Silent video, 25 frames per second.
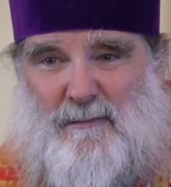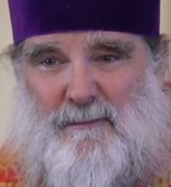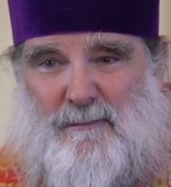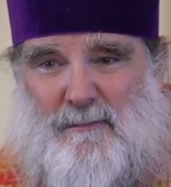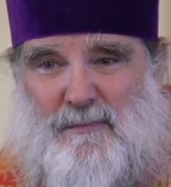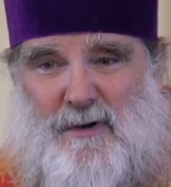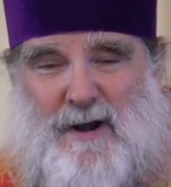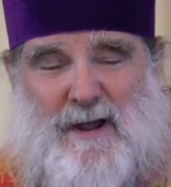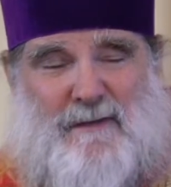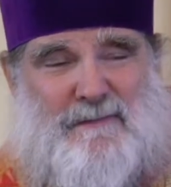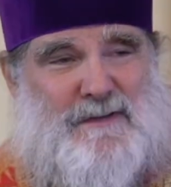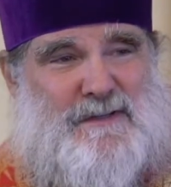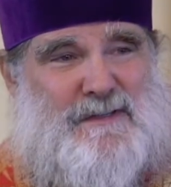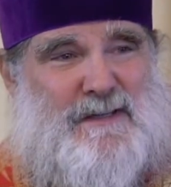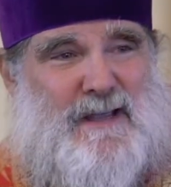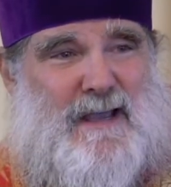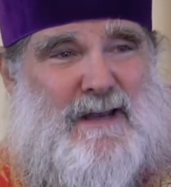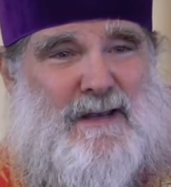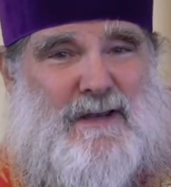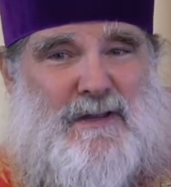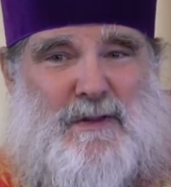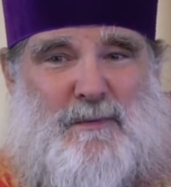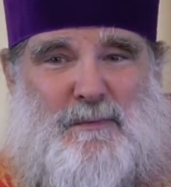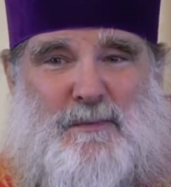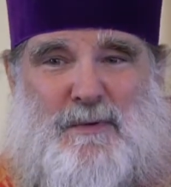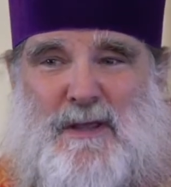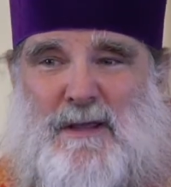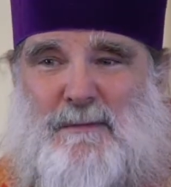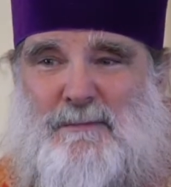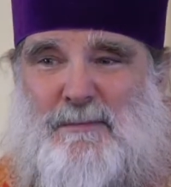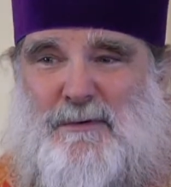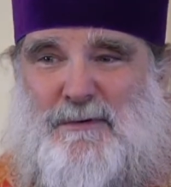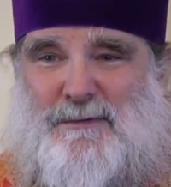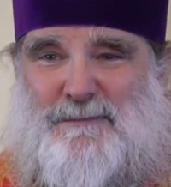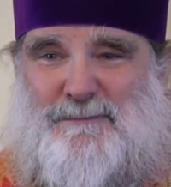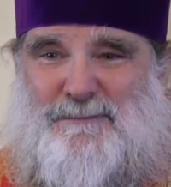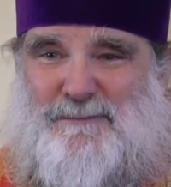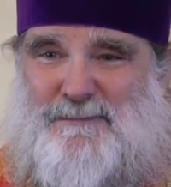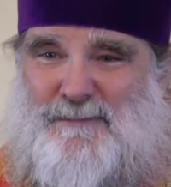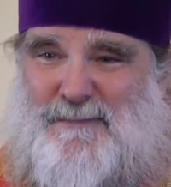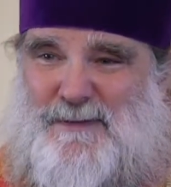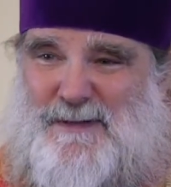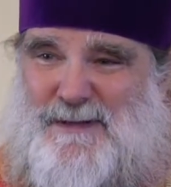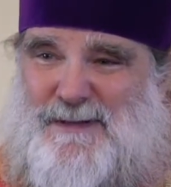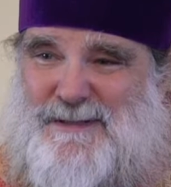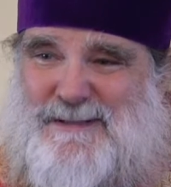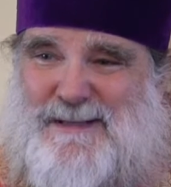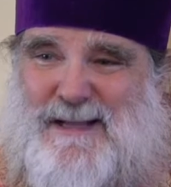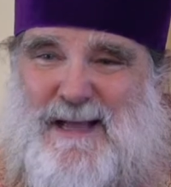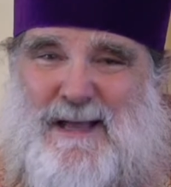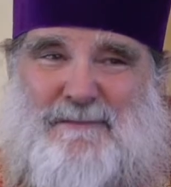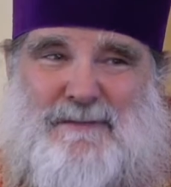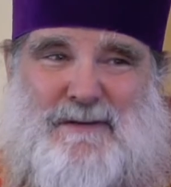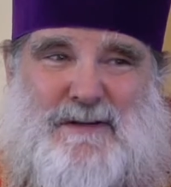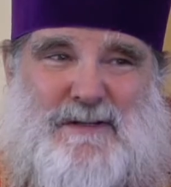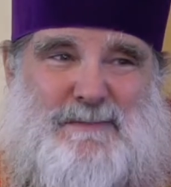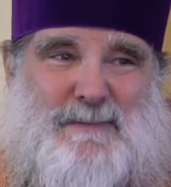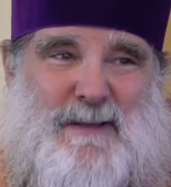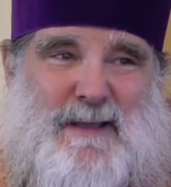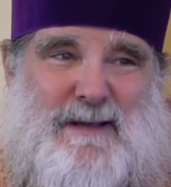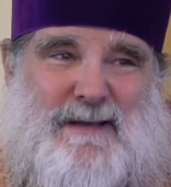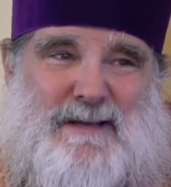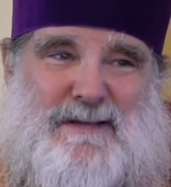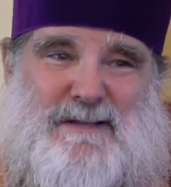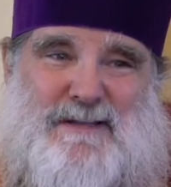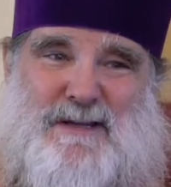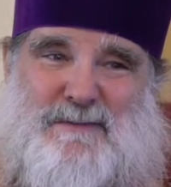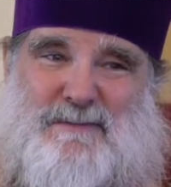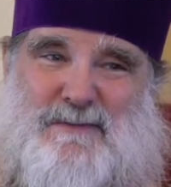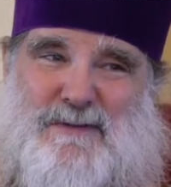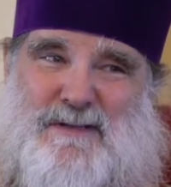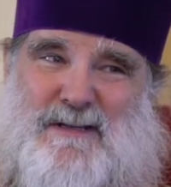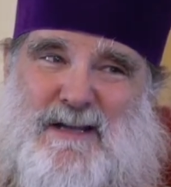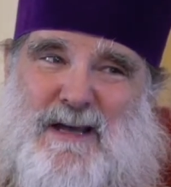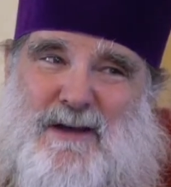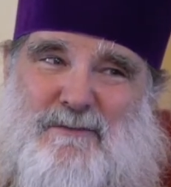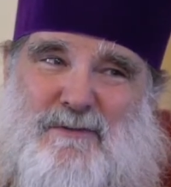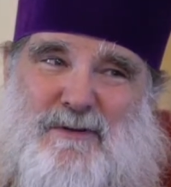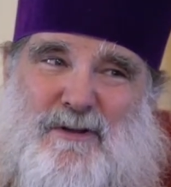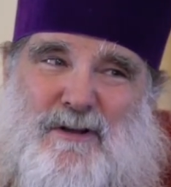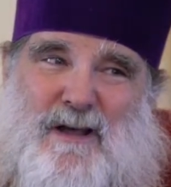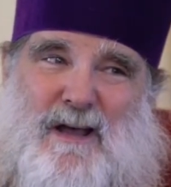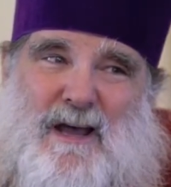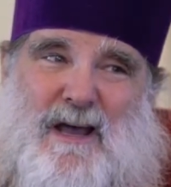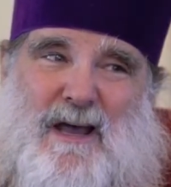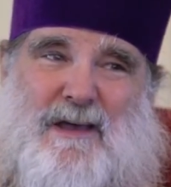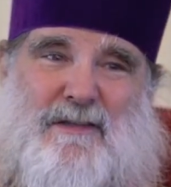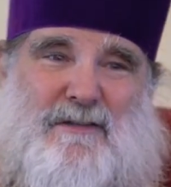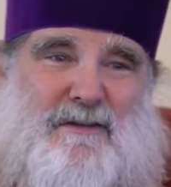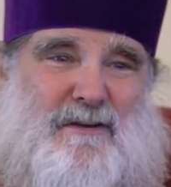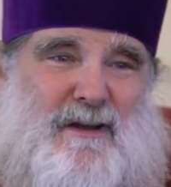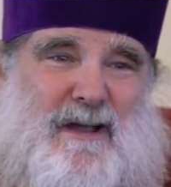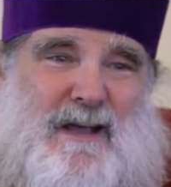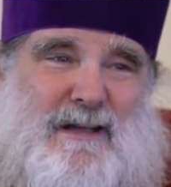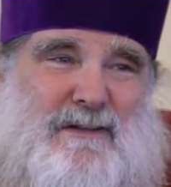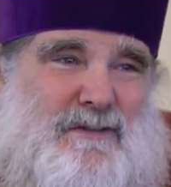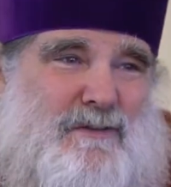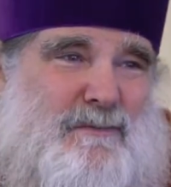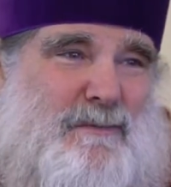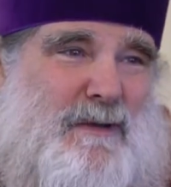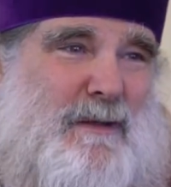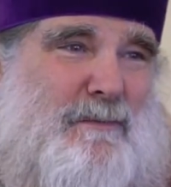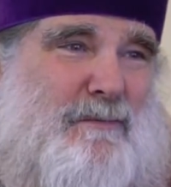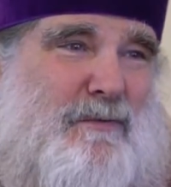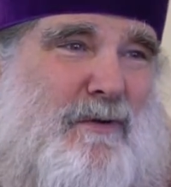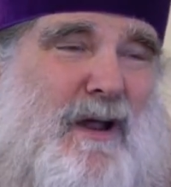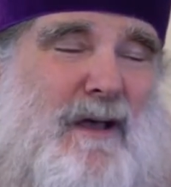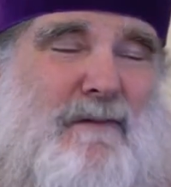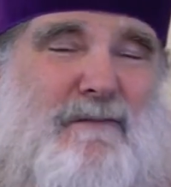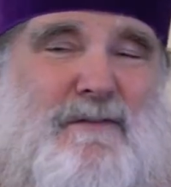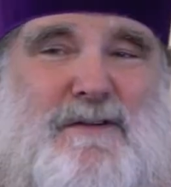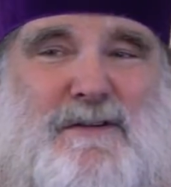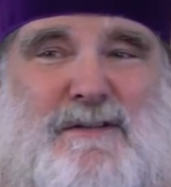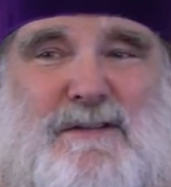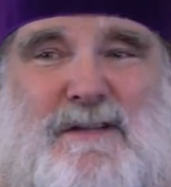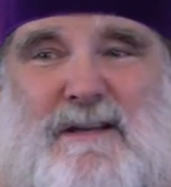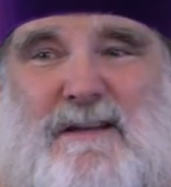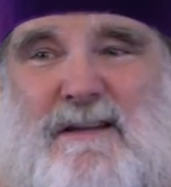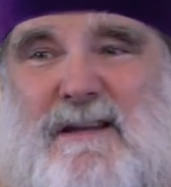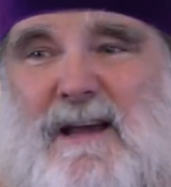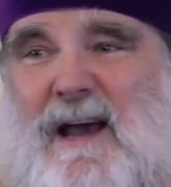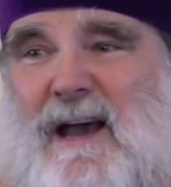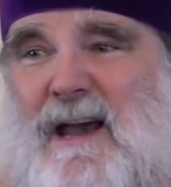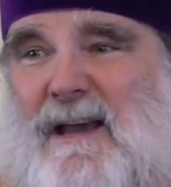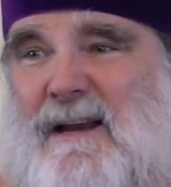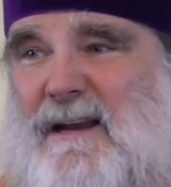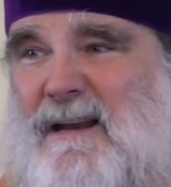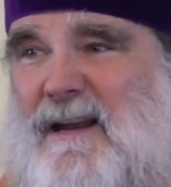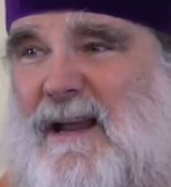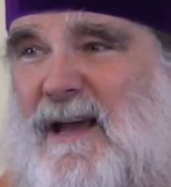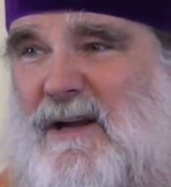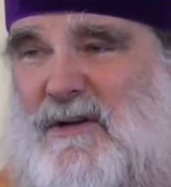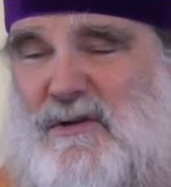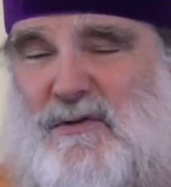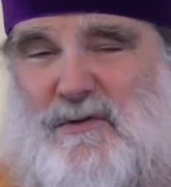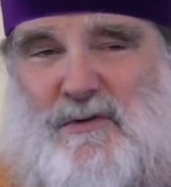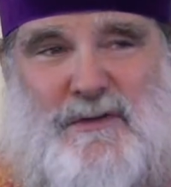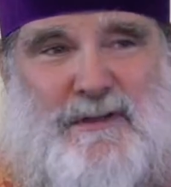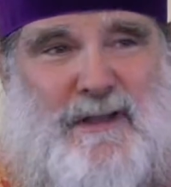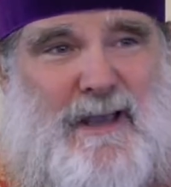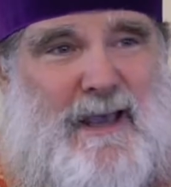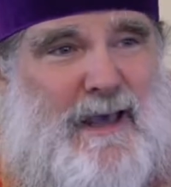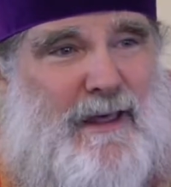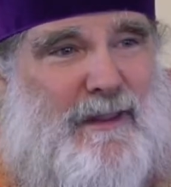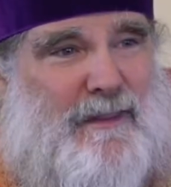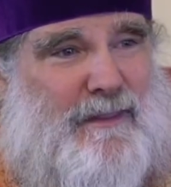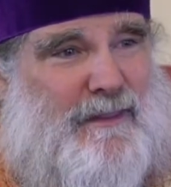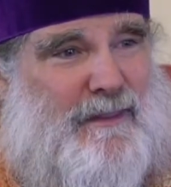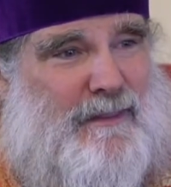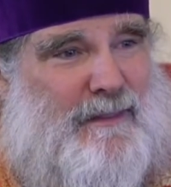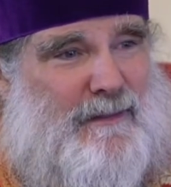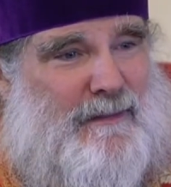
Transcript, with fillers: prophesied to the people, his life expectancy was not real high. There are not too many prophets that died a natural death.